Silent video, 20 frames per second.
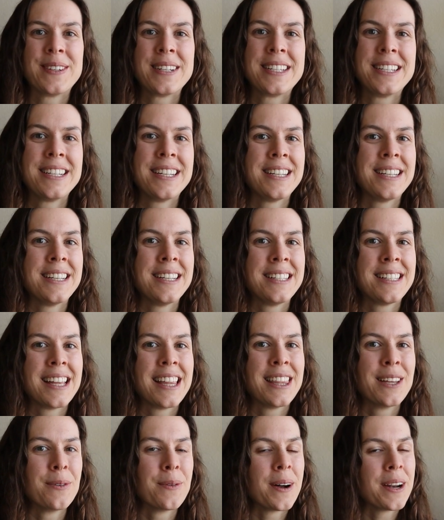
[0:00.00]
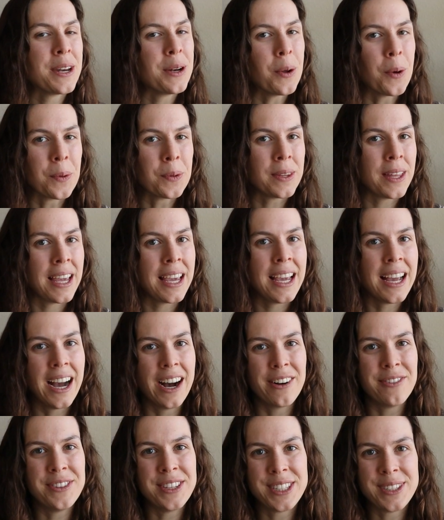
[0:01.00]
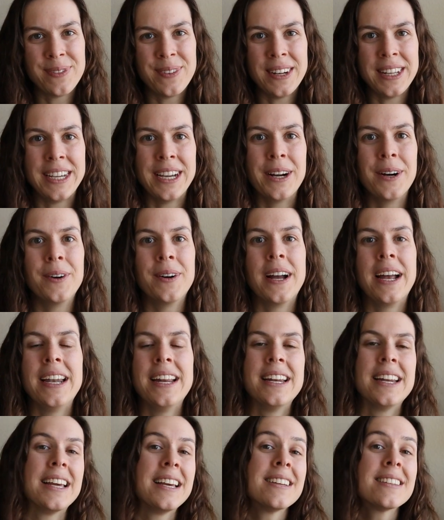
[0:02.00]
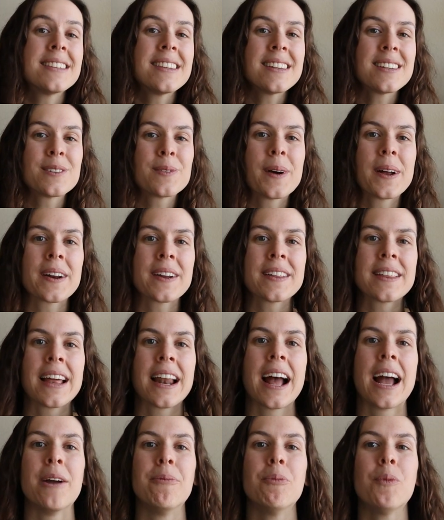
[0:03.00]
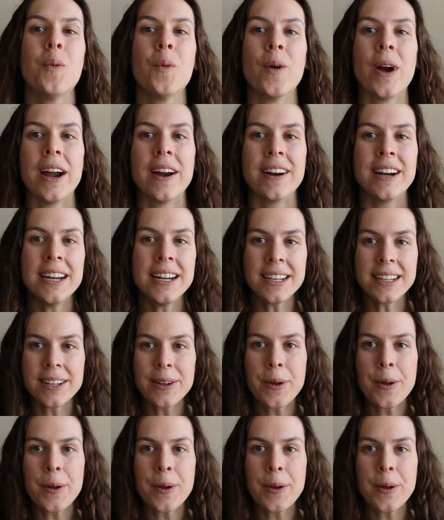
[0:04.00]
which is the one and only of this video, and it is the sweater that I'm wearing.